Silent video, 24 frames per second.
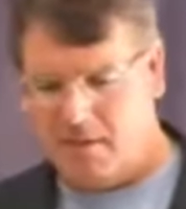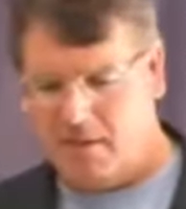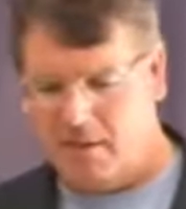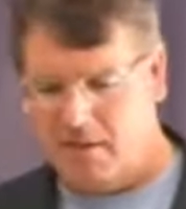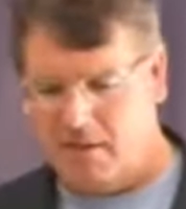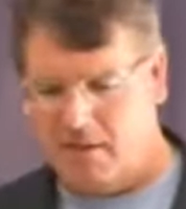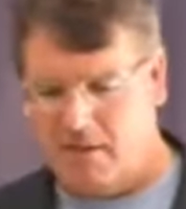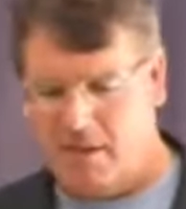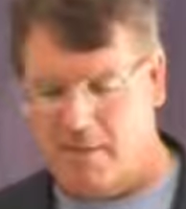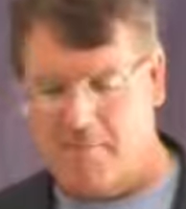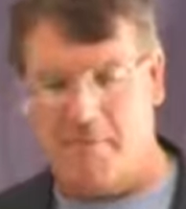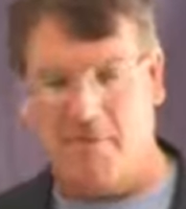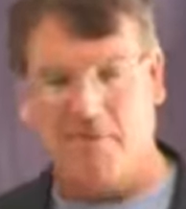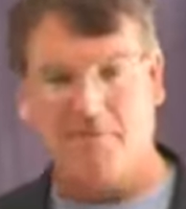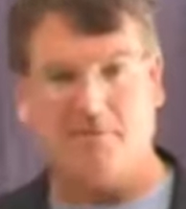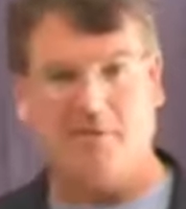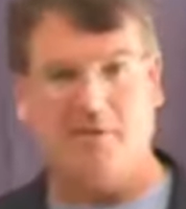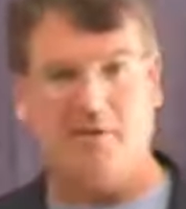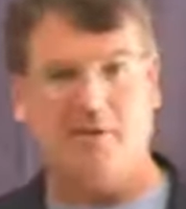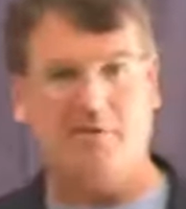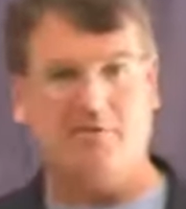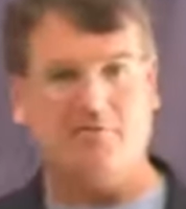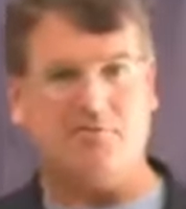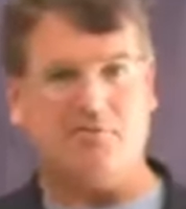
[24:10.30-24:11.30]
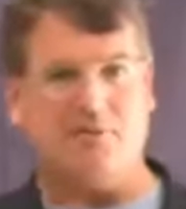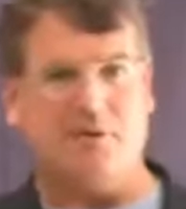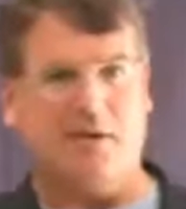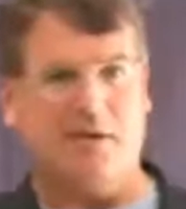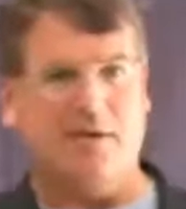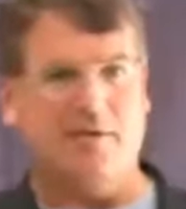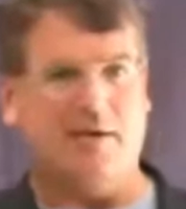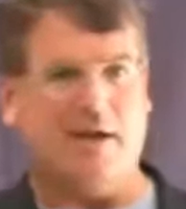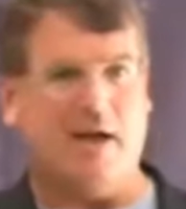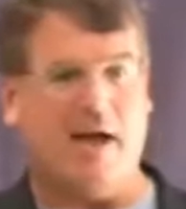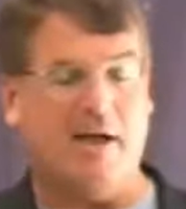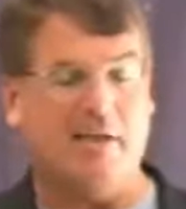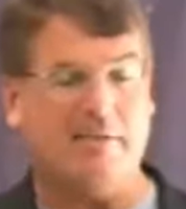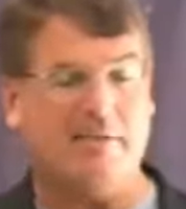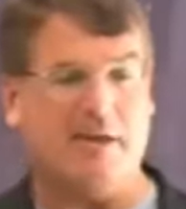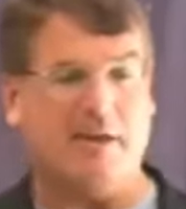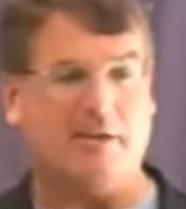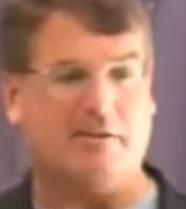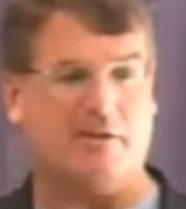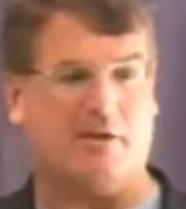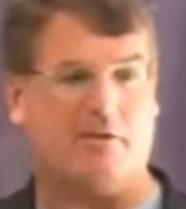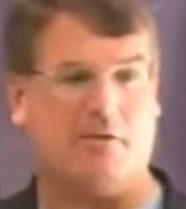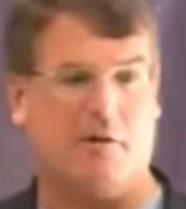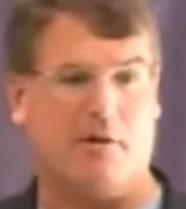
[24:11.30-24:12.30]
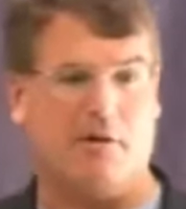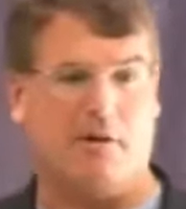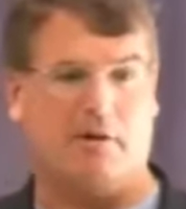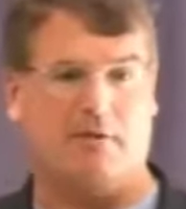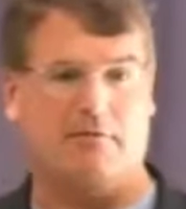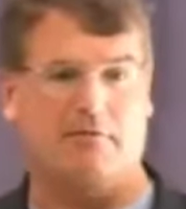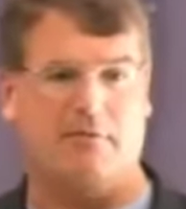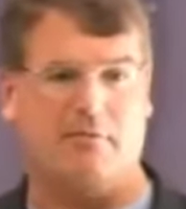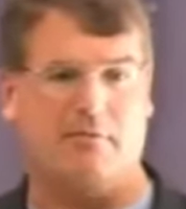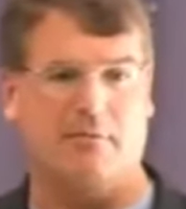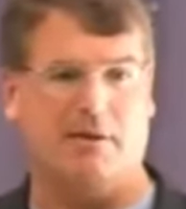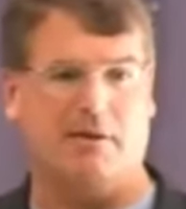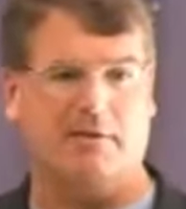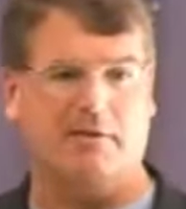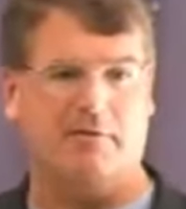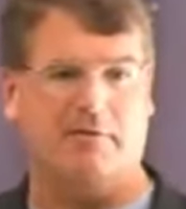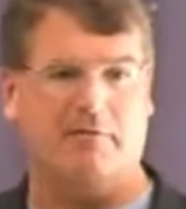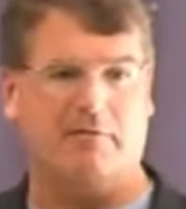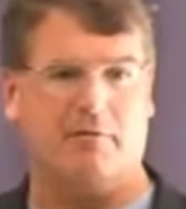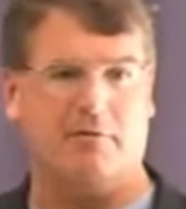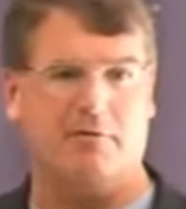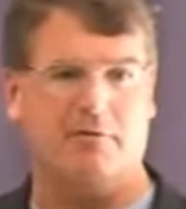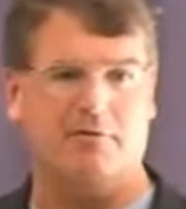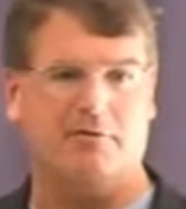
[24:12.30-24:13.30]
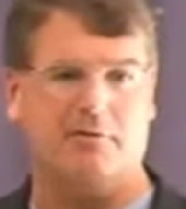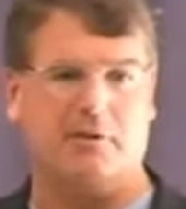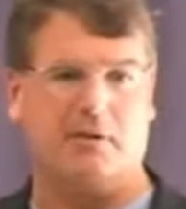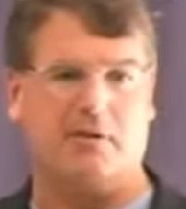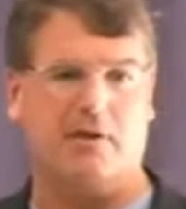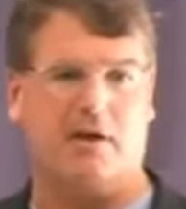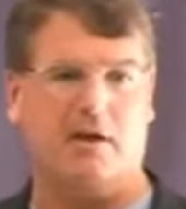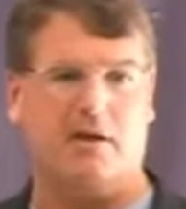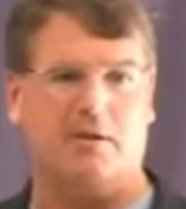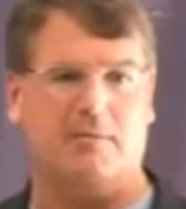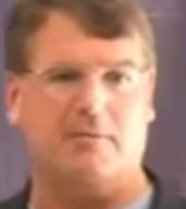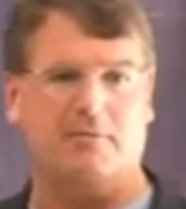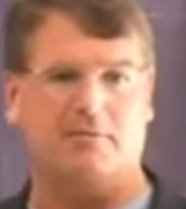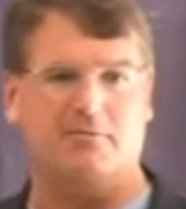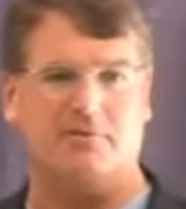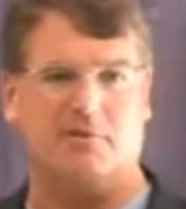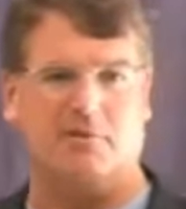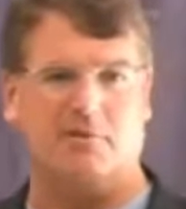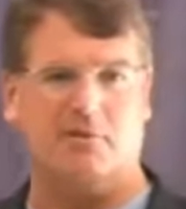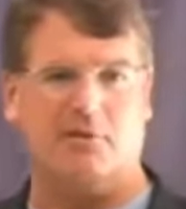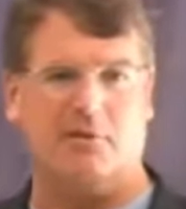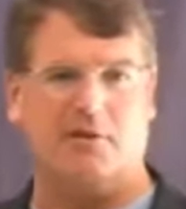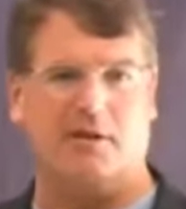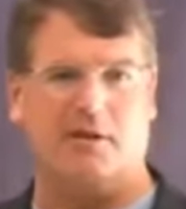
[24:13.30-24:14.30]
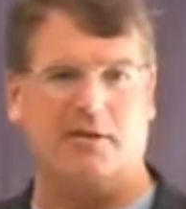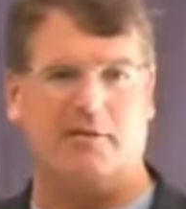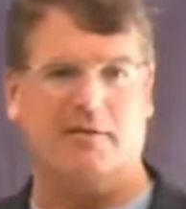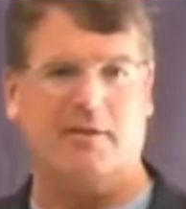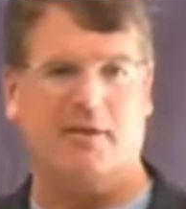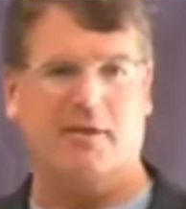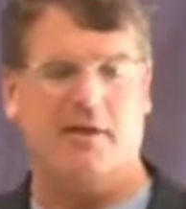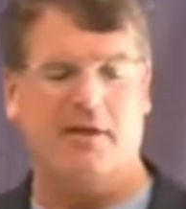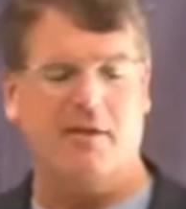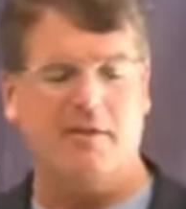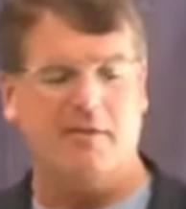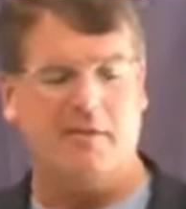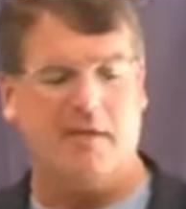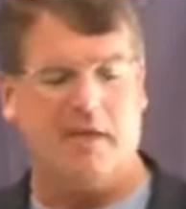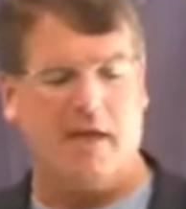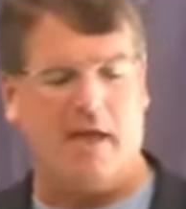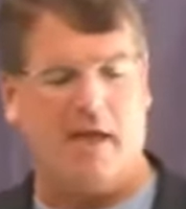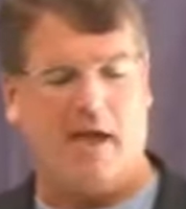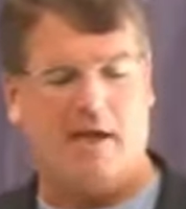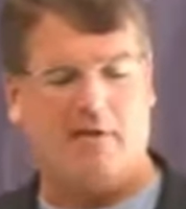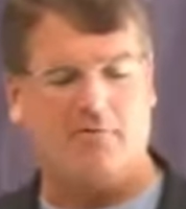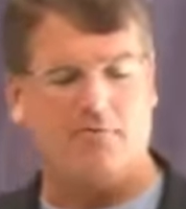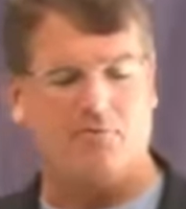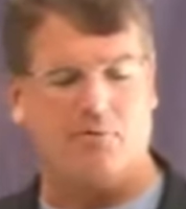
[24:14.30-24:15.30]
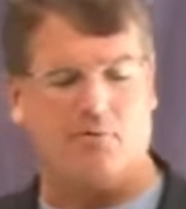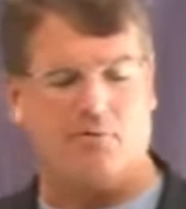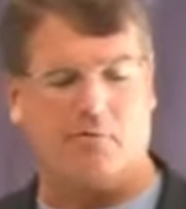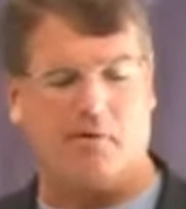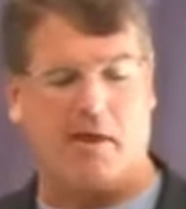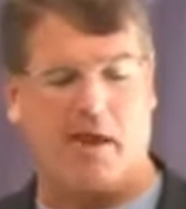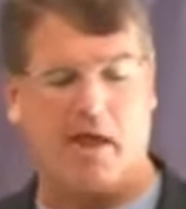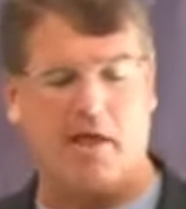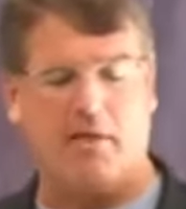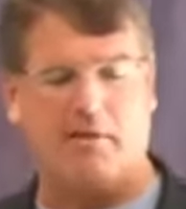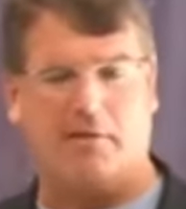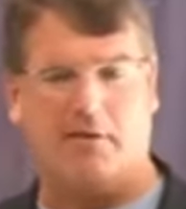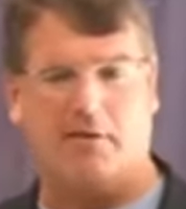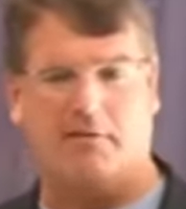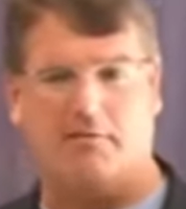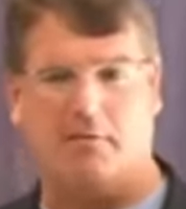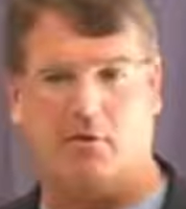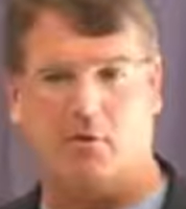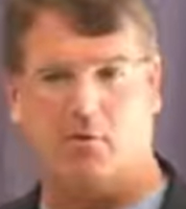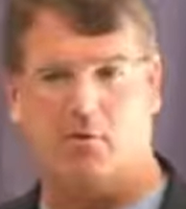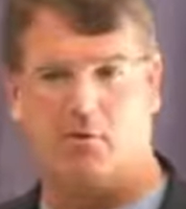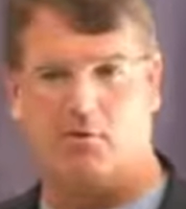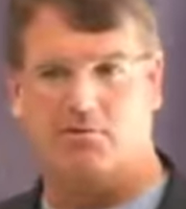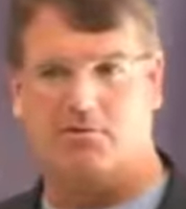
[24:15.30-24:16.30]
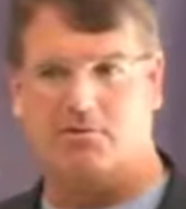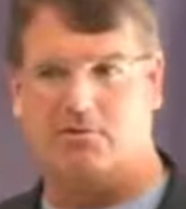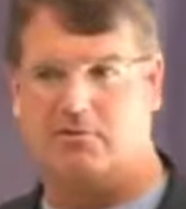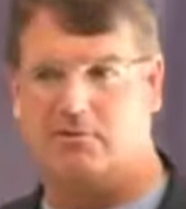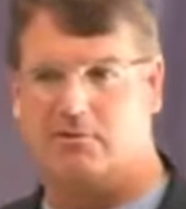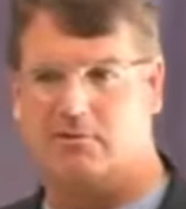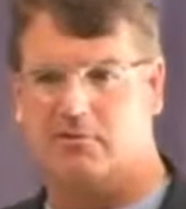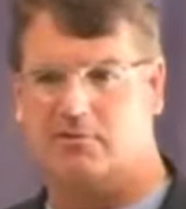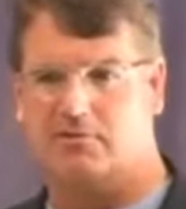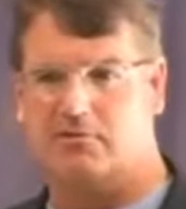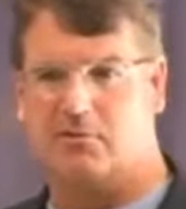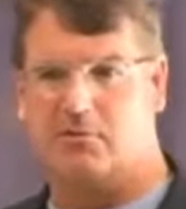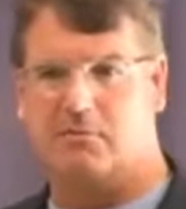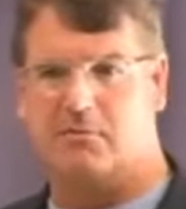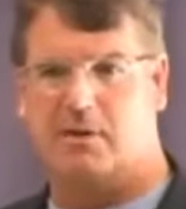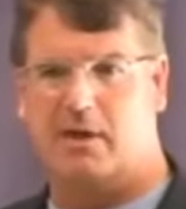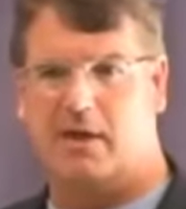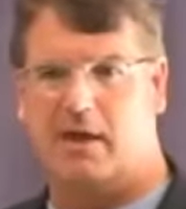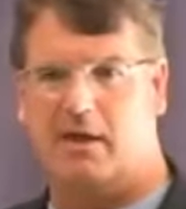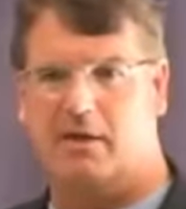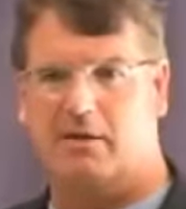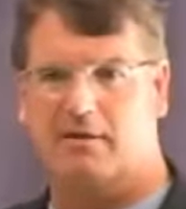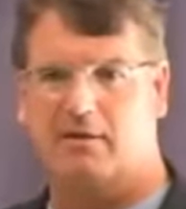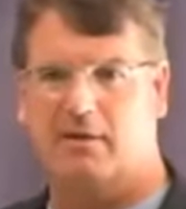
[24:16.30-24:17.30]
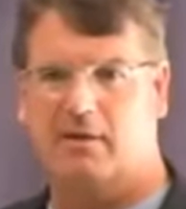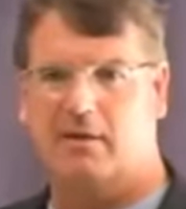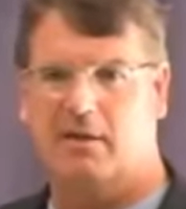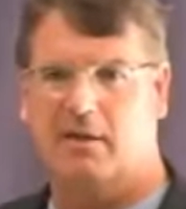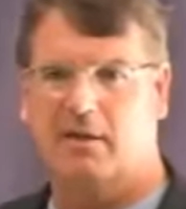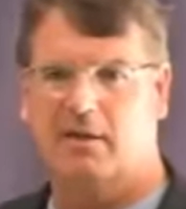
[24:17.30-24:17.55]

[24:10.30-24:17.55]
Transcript: I mentioned yesterday that I take the credit for being the first economist to look at the actual reality of the origins of the Sherman Act.